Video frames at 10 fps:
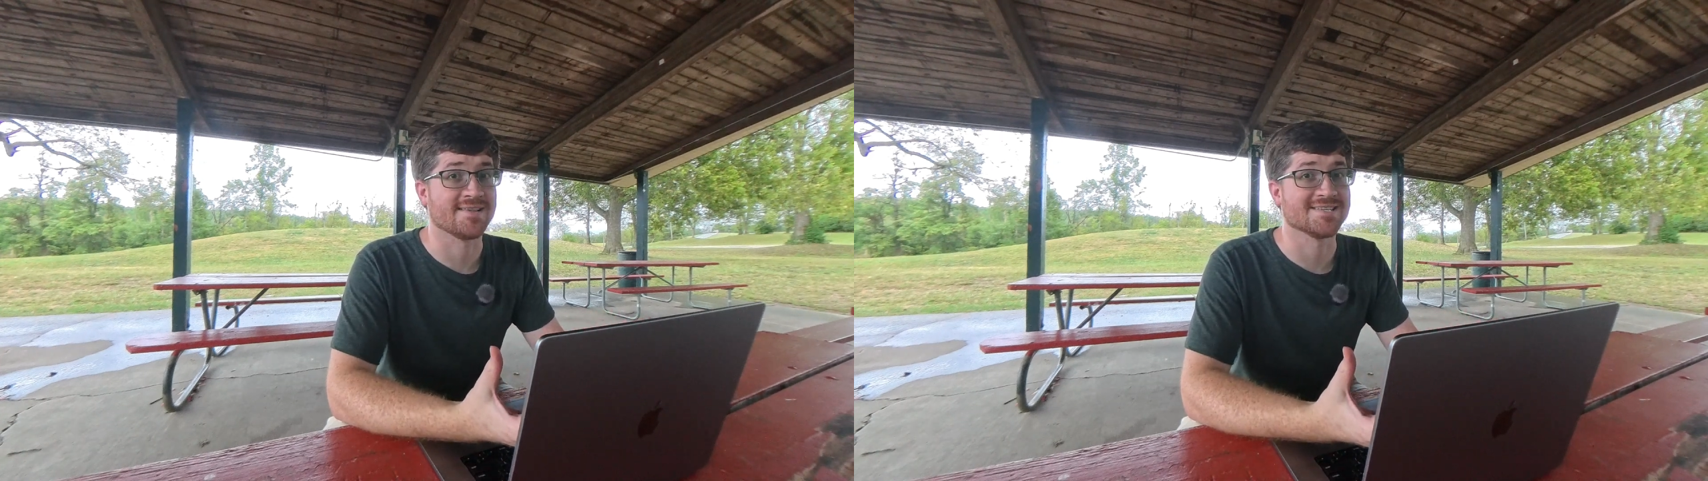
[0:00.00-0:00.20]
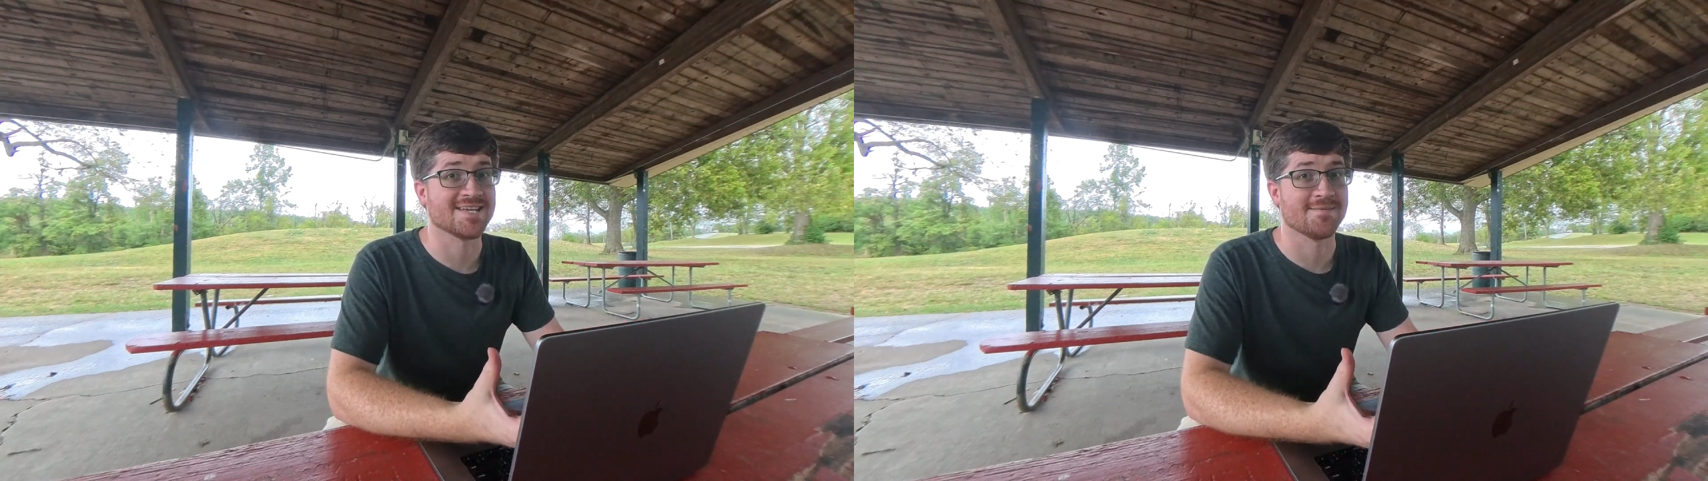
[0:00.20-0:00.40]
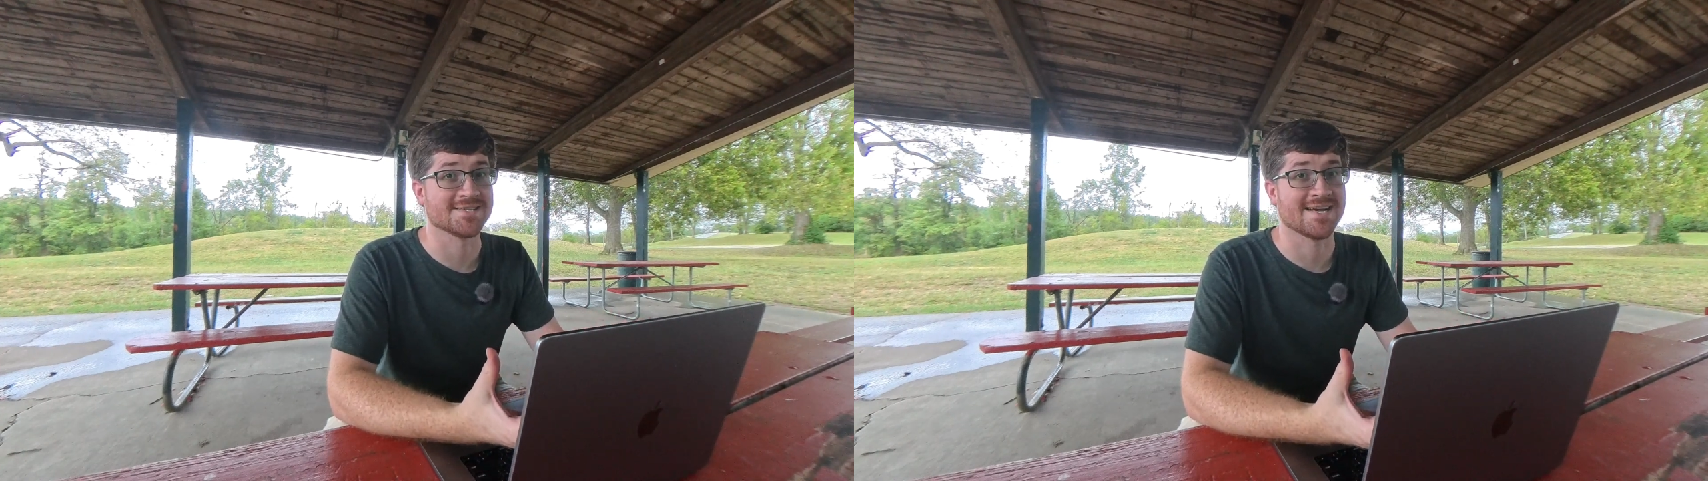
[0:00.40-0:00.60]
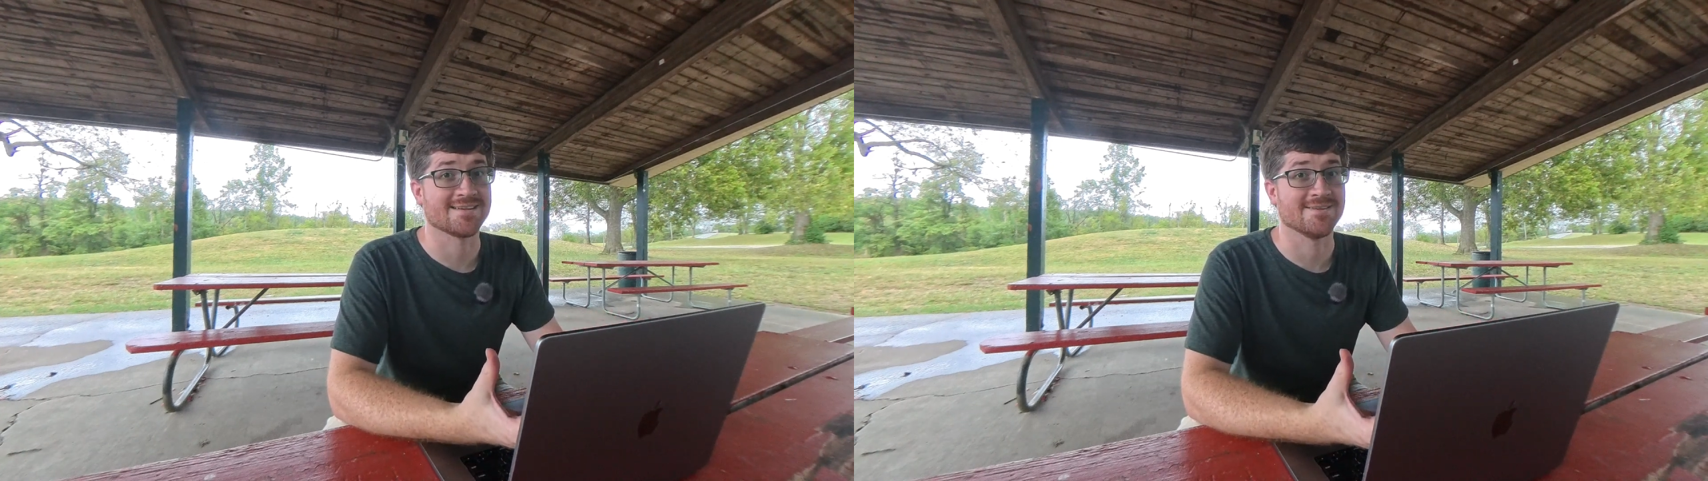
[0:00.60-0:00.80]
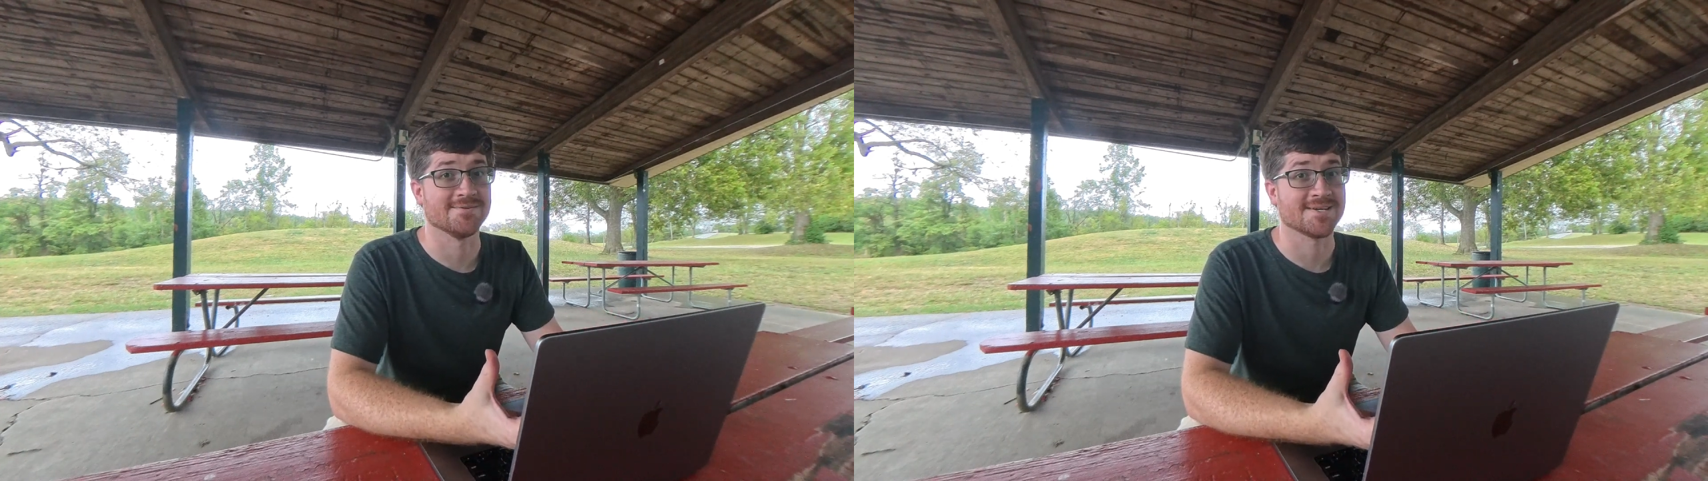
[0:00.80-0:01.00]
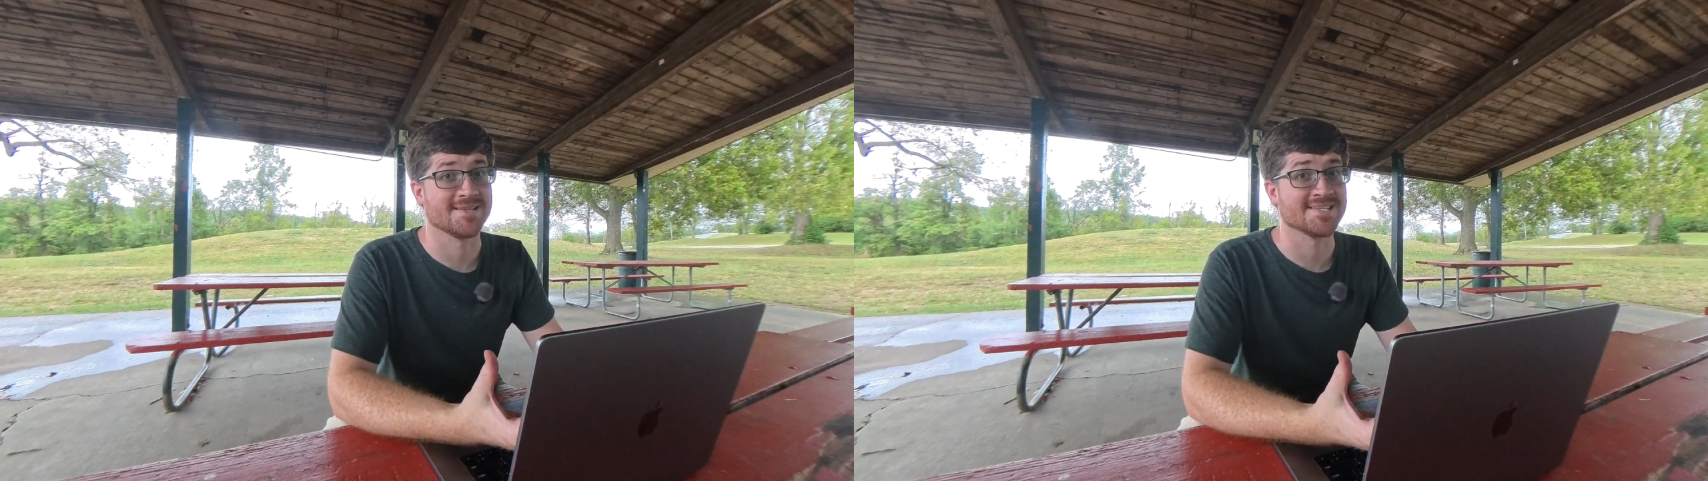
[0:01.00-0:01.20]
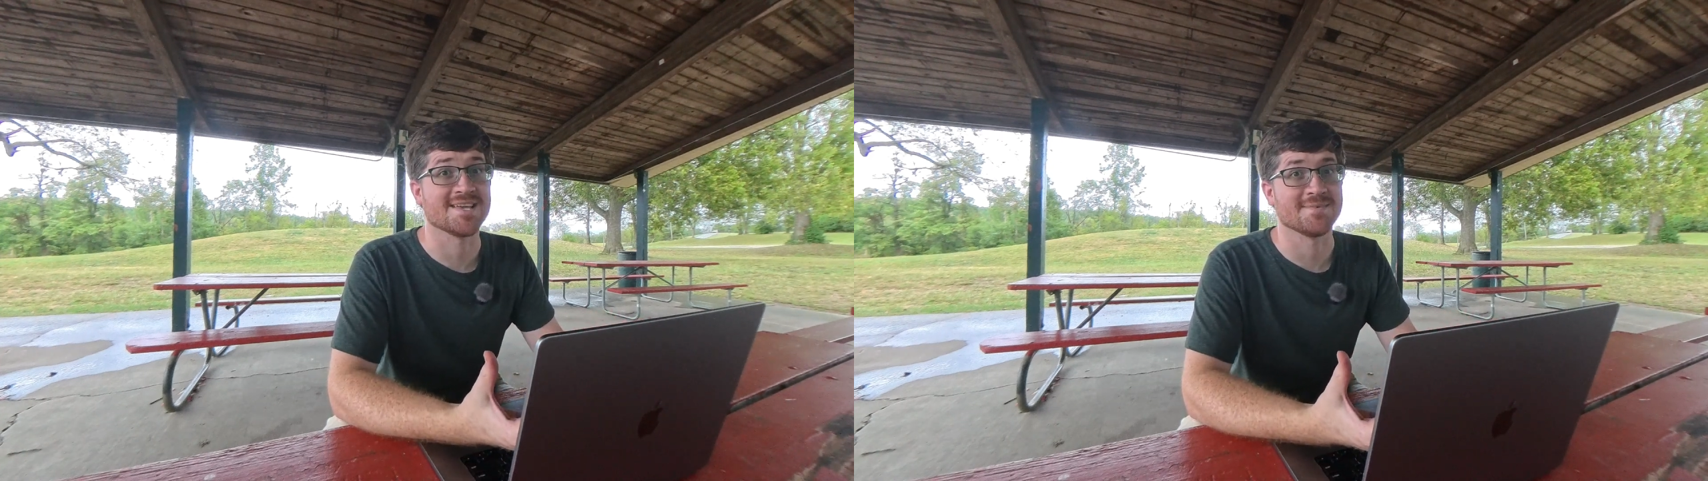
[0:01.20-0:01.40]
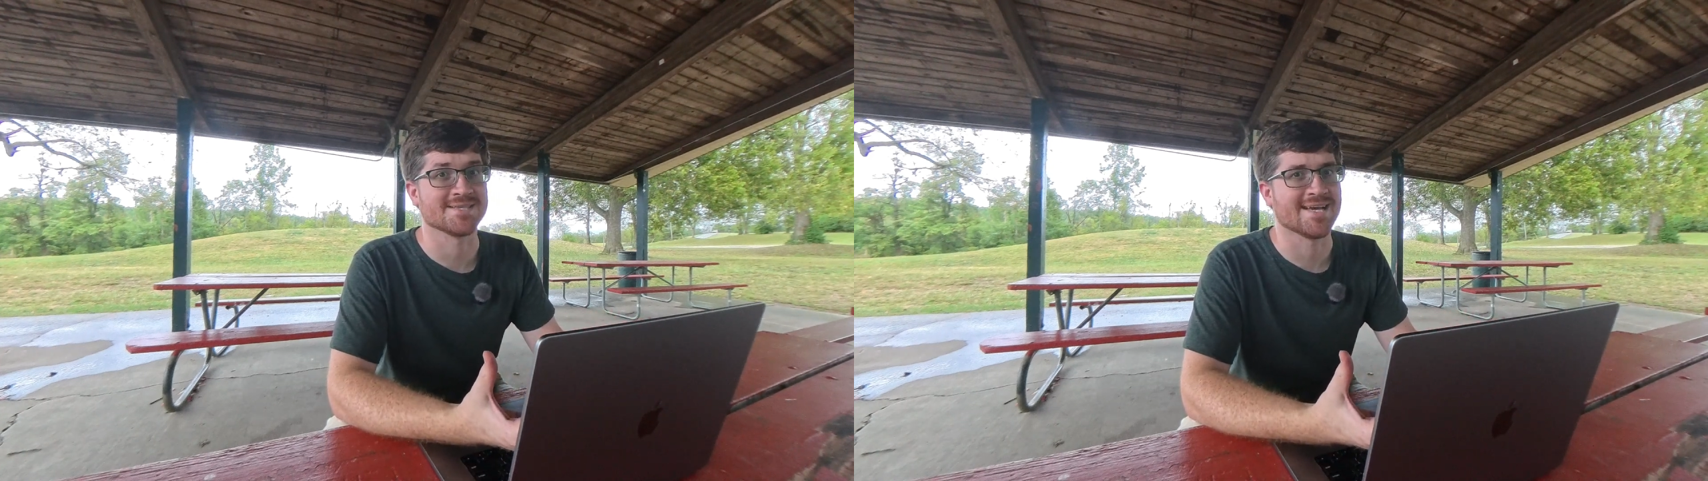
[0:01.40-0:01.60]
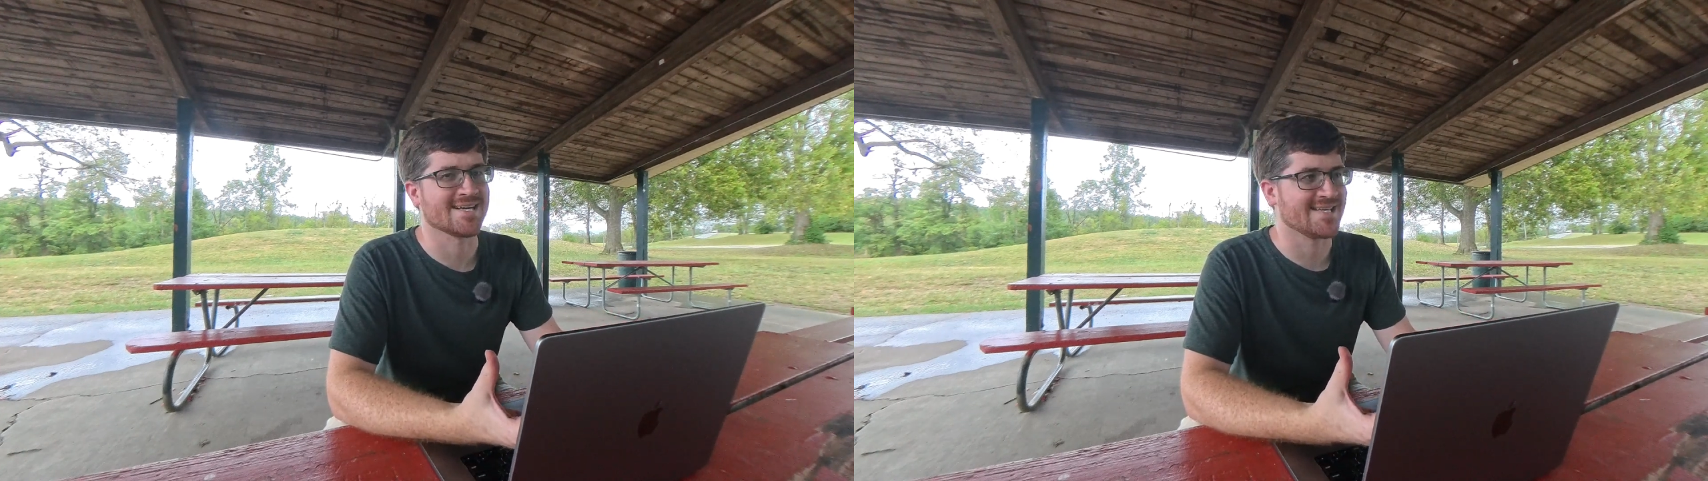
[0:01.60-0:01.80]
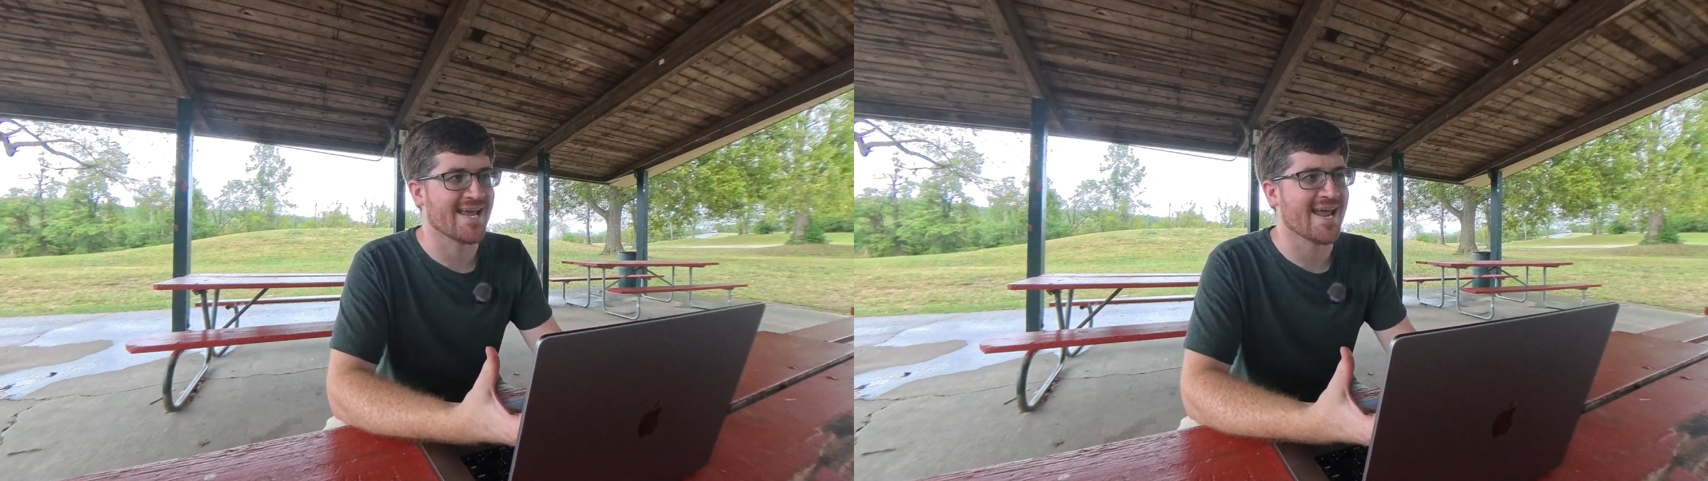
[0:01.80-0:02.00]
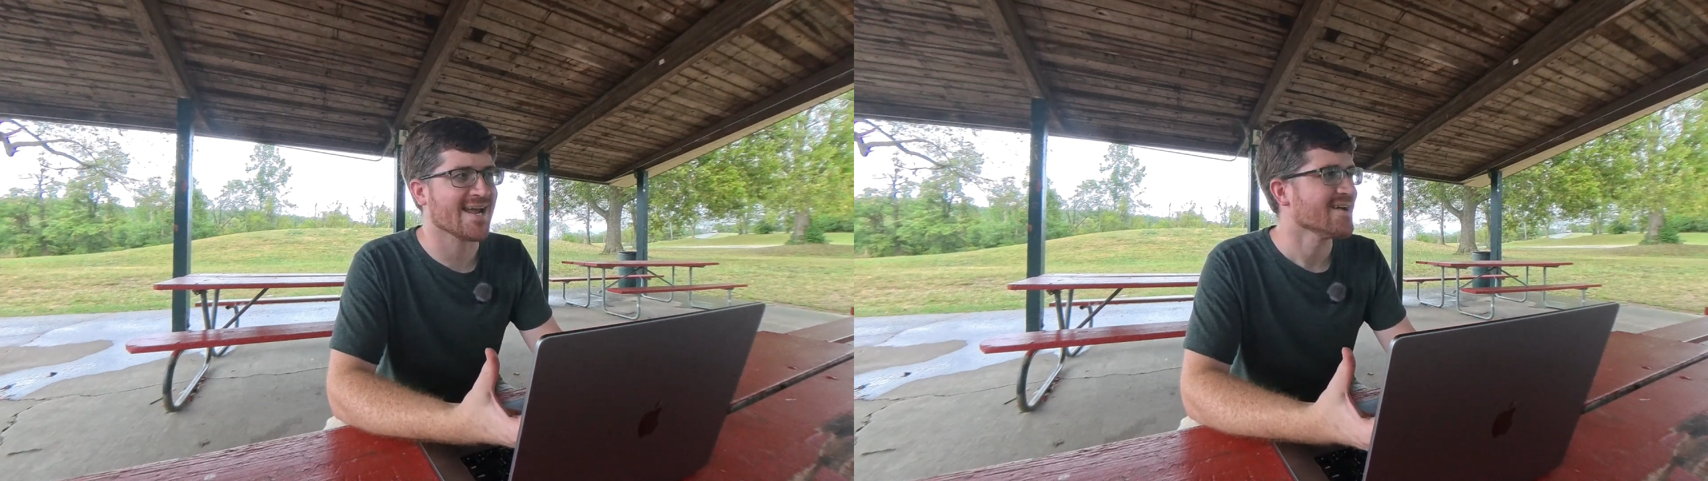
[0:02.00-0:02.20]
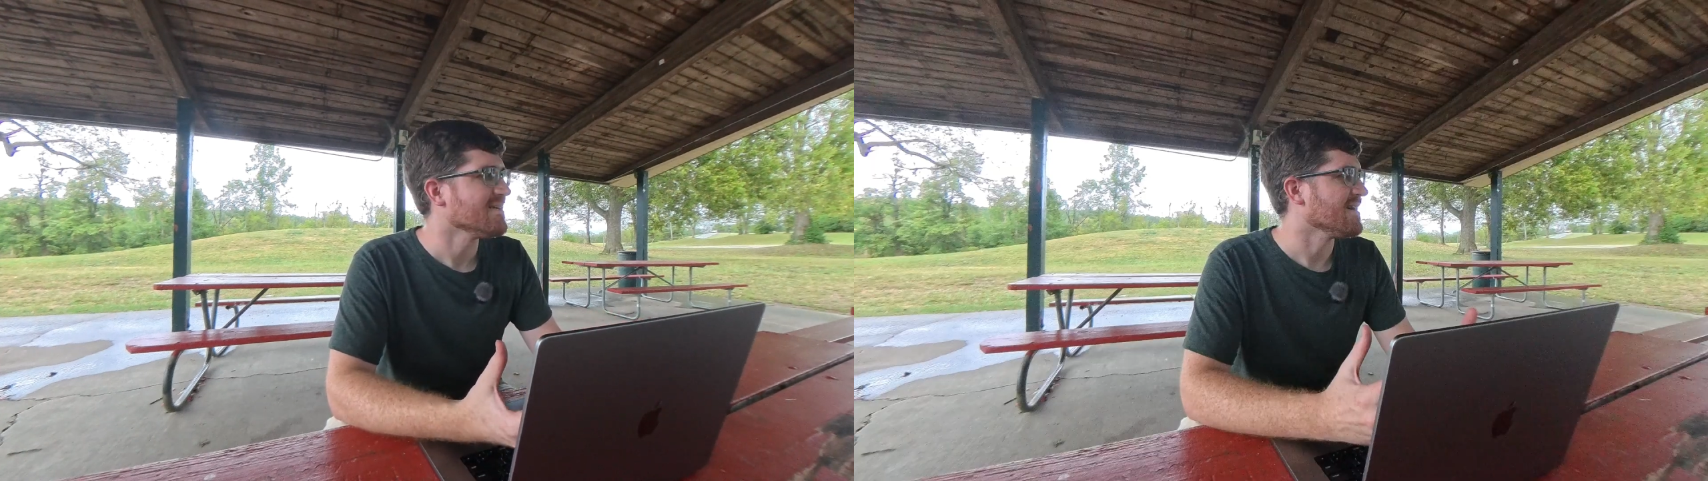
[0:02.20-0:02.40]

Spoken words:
in the same exact clothes, on the same exact day